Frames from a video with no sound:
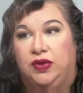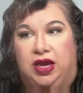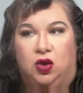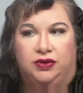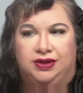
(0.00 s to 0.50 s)
they
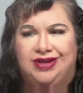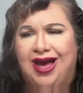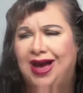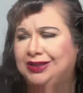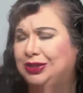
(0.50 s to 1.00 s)
called the
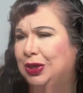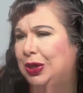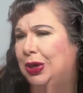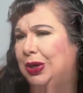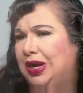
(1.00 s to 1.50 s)

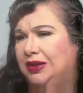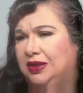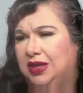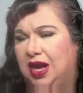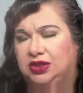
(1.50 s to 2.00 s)
doctor, and
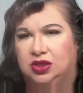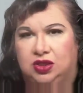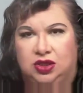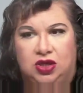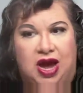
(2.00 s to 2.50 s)
the doctor,